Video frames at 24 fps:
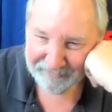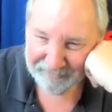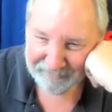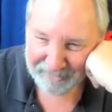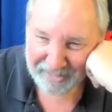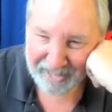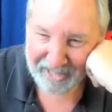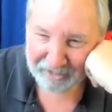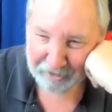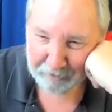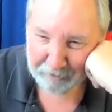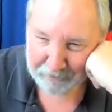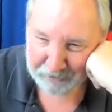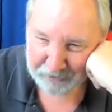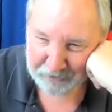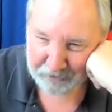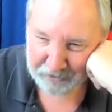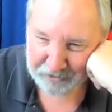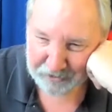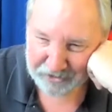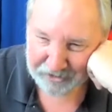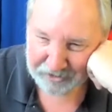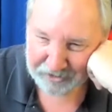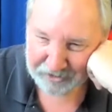Thank you,
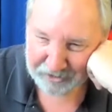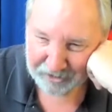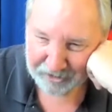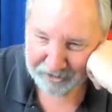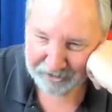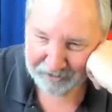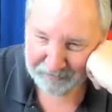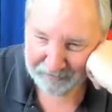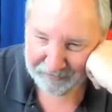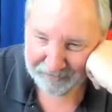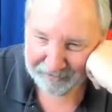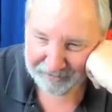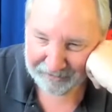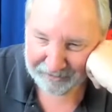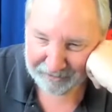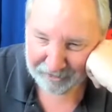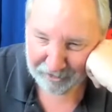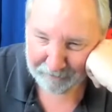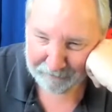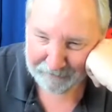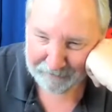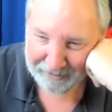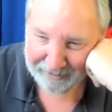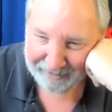Patricia. Darn right.
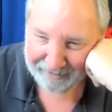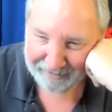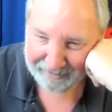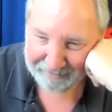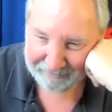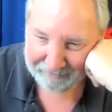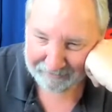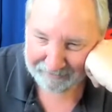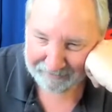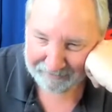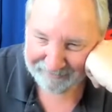Y'all behave.